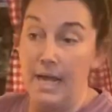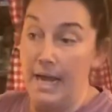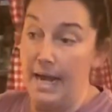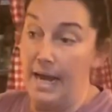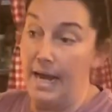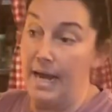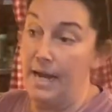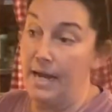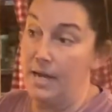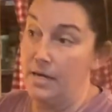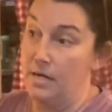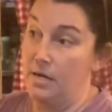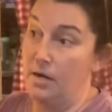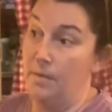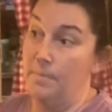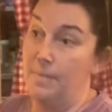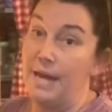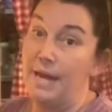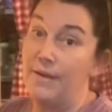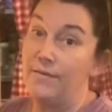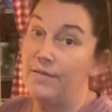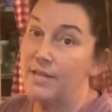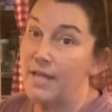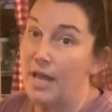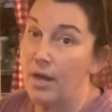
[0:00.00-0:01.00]
And
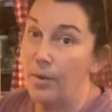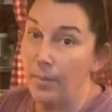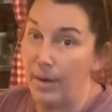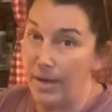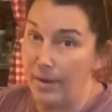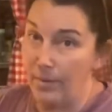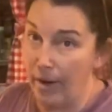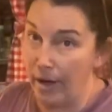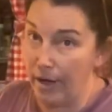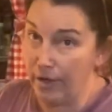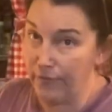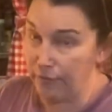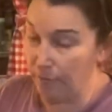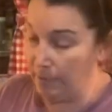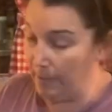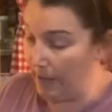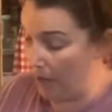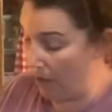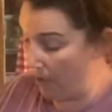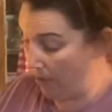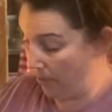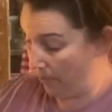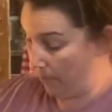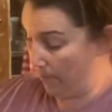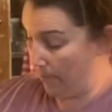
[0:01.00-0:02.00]
even though we work from
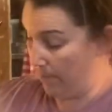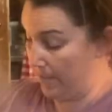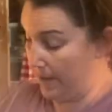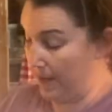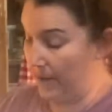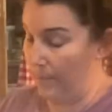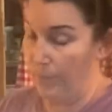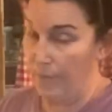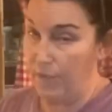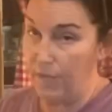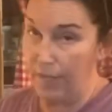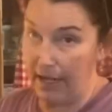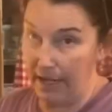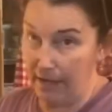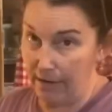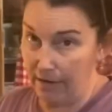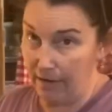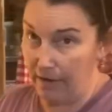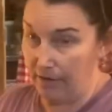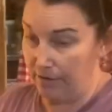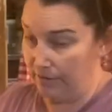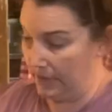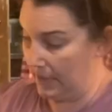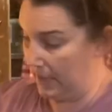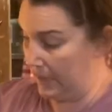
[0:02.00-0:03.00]
home and we're here
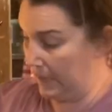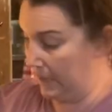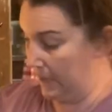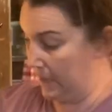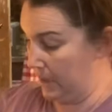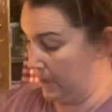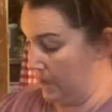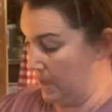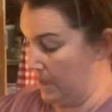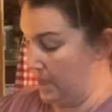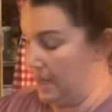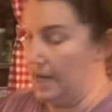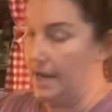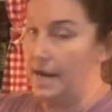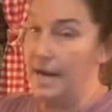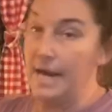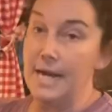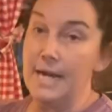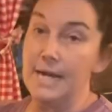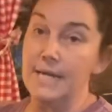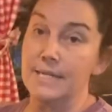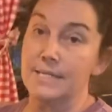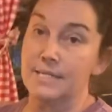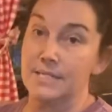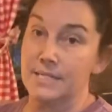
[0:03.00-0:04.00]
all day,
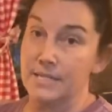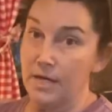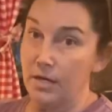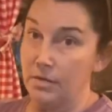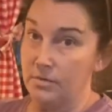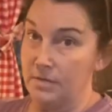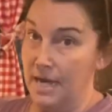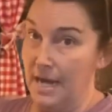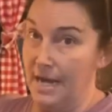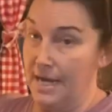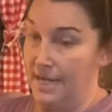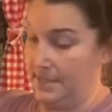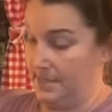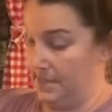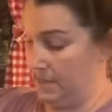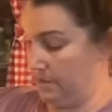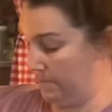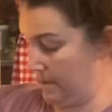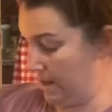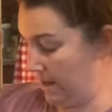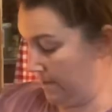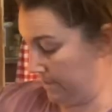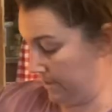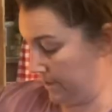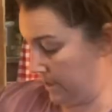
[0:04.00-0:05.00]
it's still nice to be
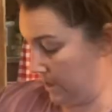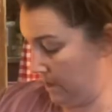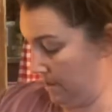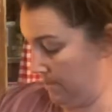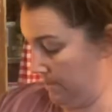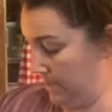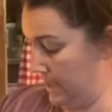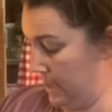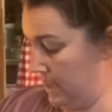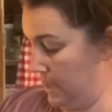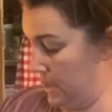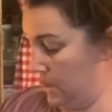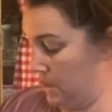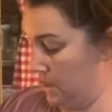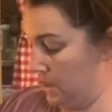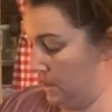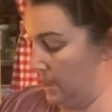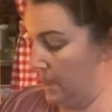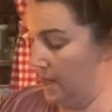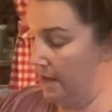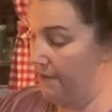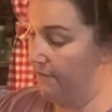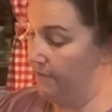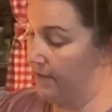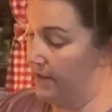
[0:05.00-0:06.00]
able to come in
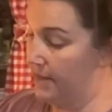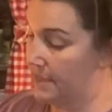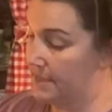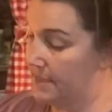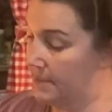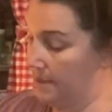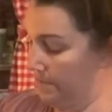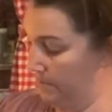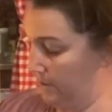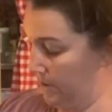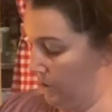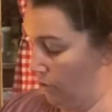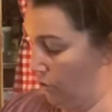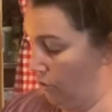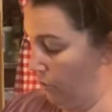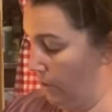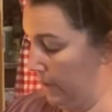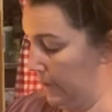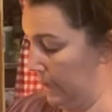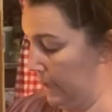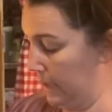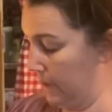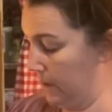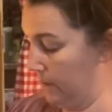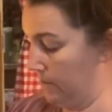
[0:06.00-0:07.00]
and fix something
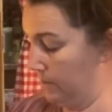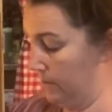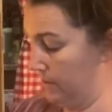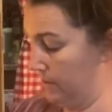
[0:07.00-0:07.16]
quick.